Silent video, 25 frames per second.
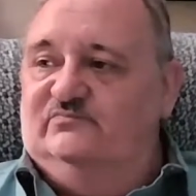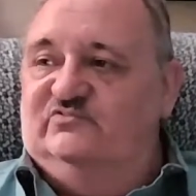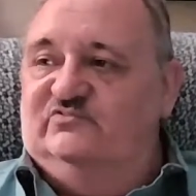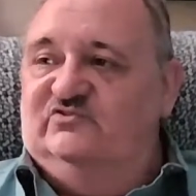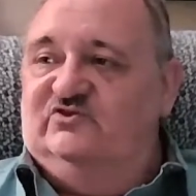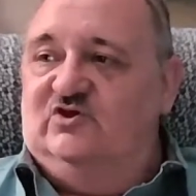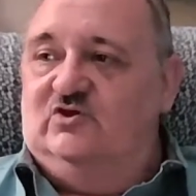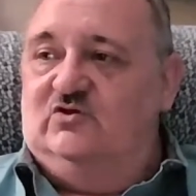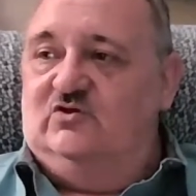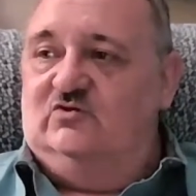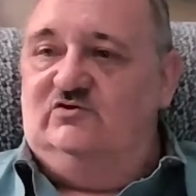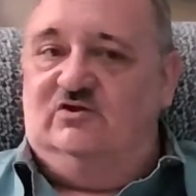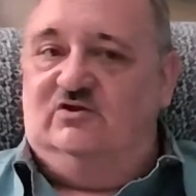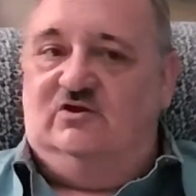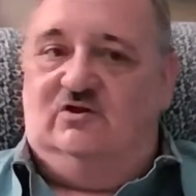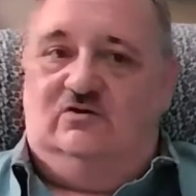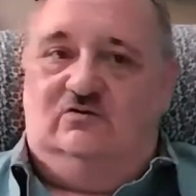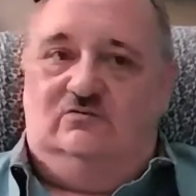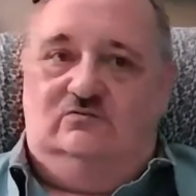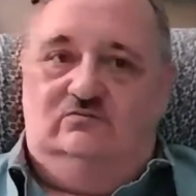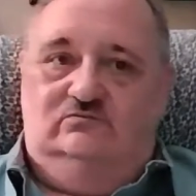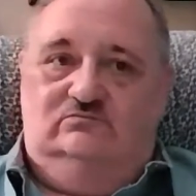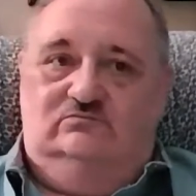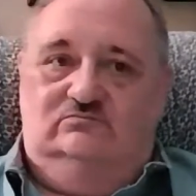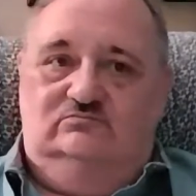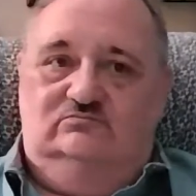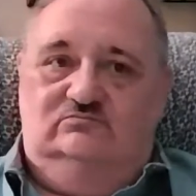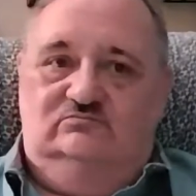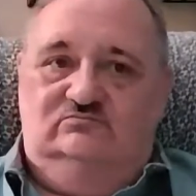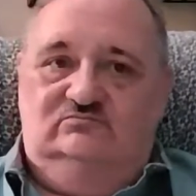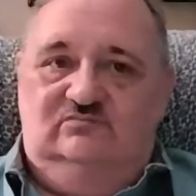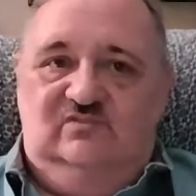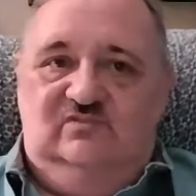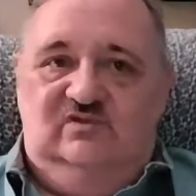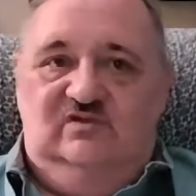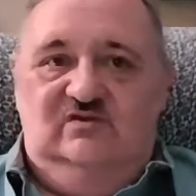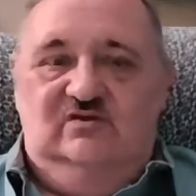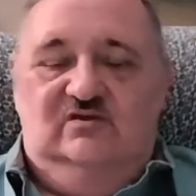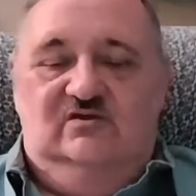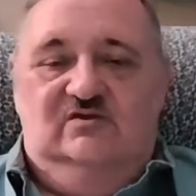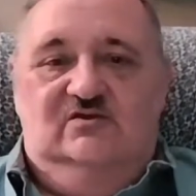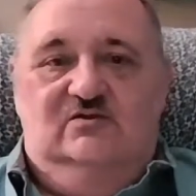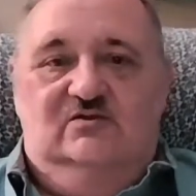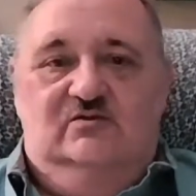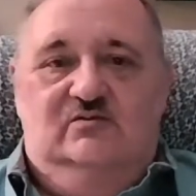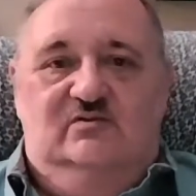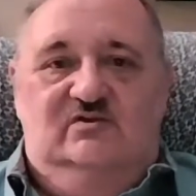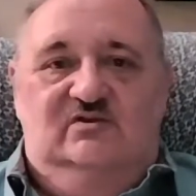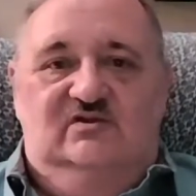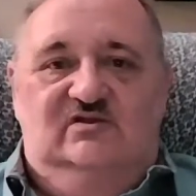So
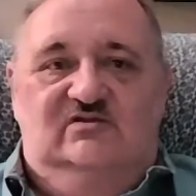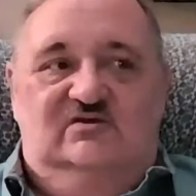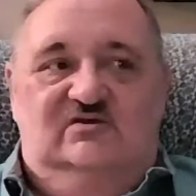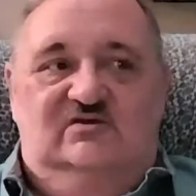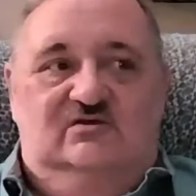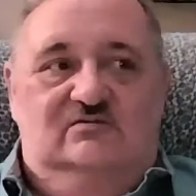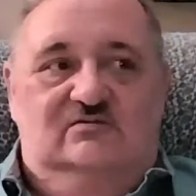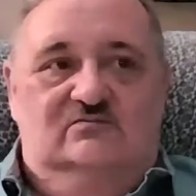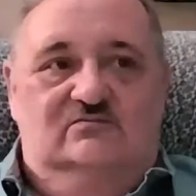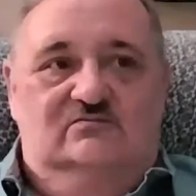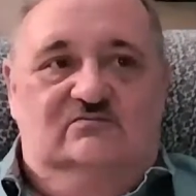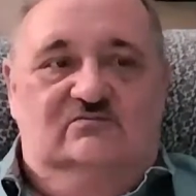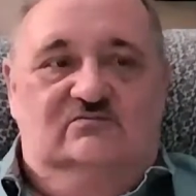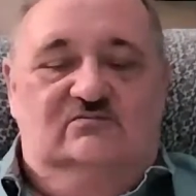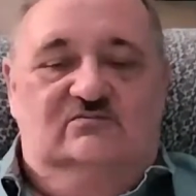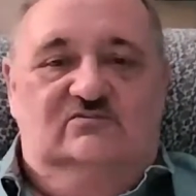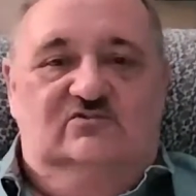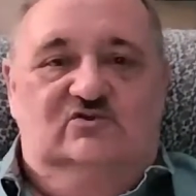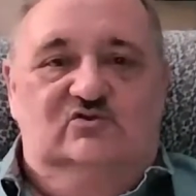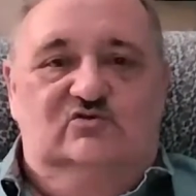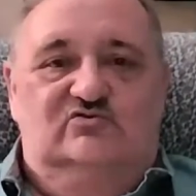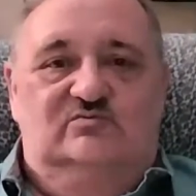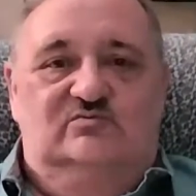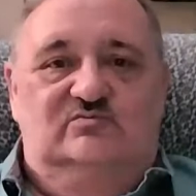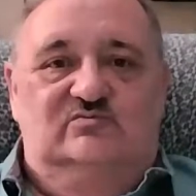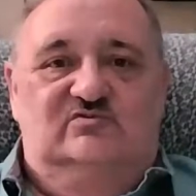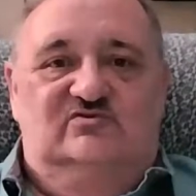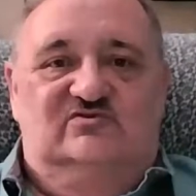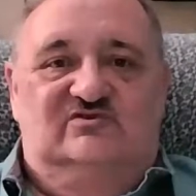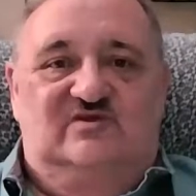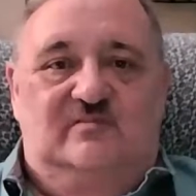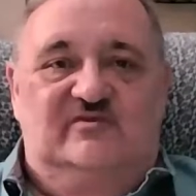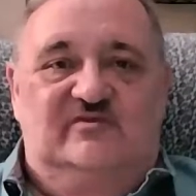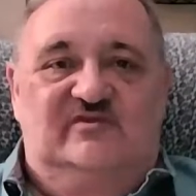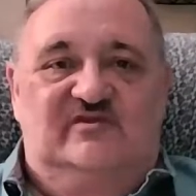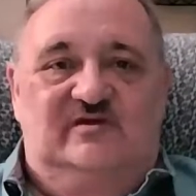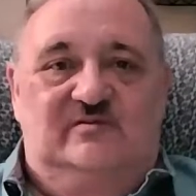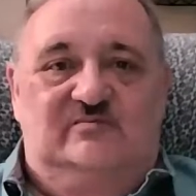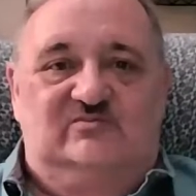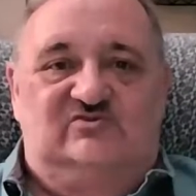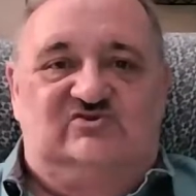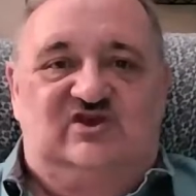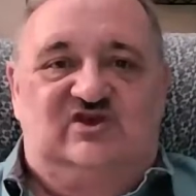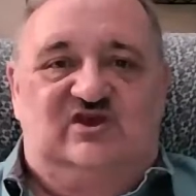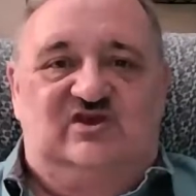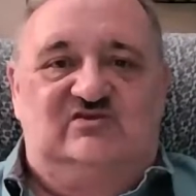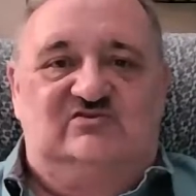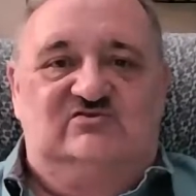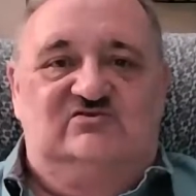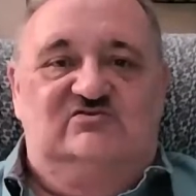we need to do some of them
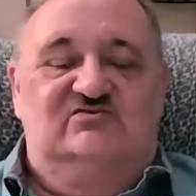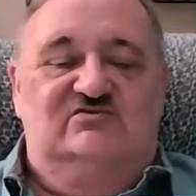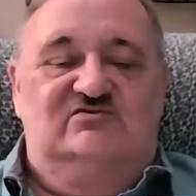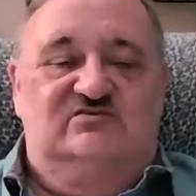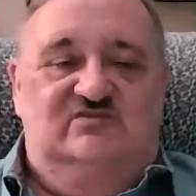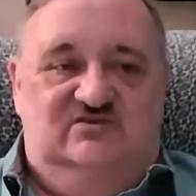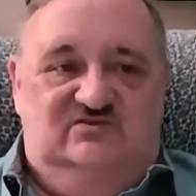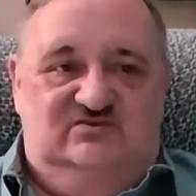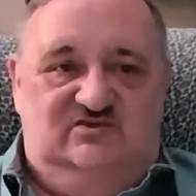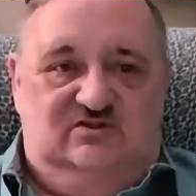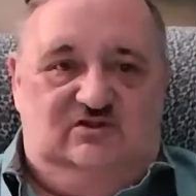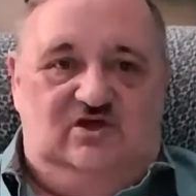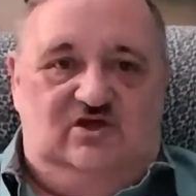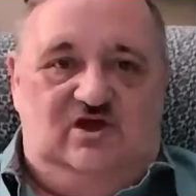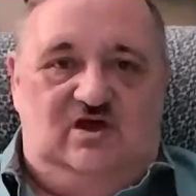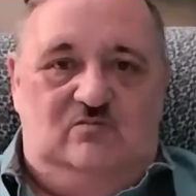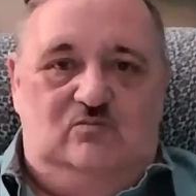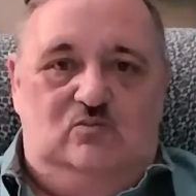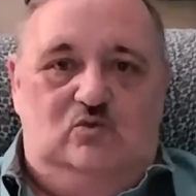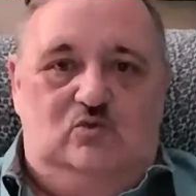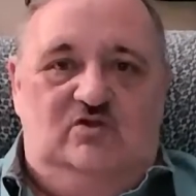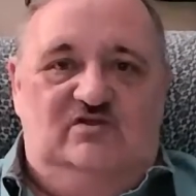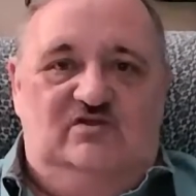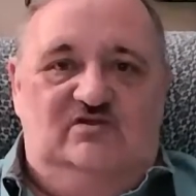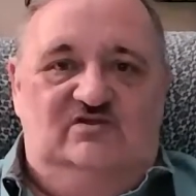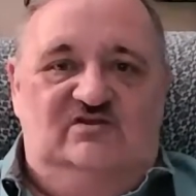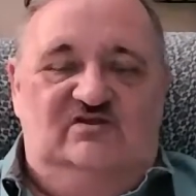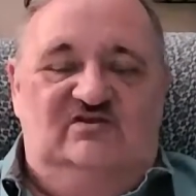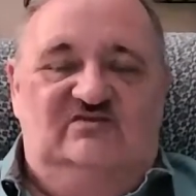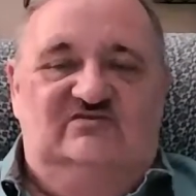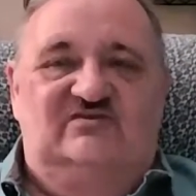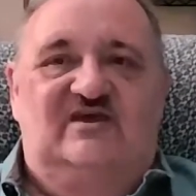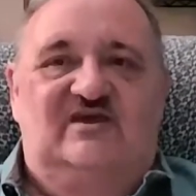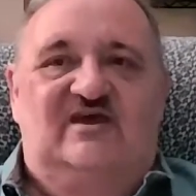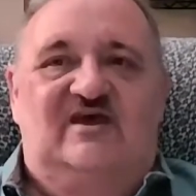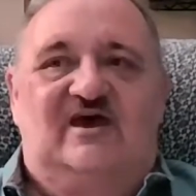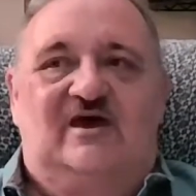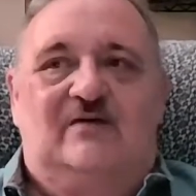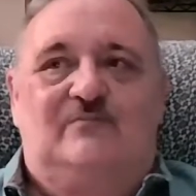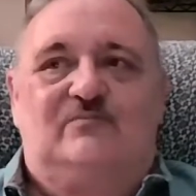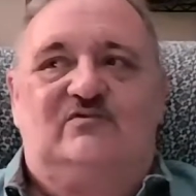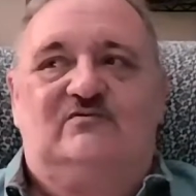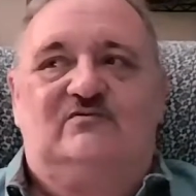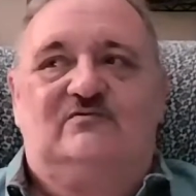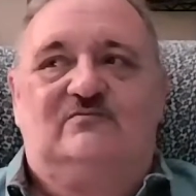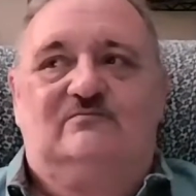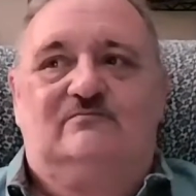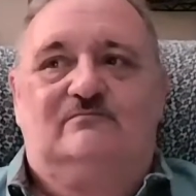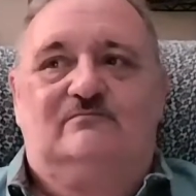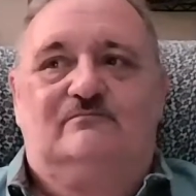changes. There's a lot more that needs to
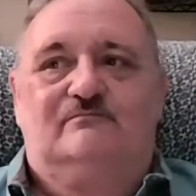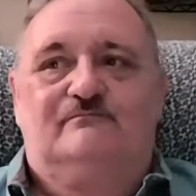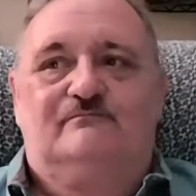happen.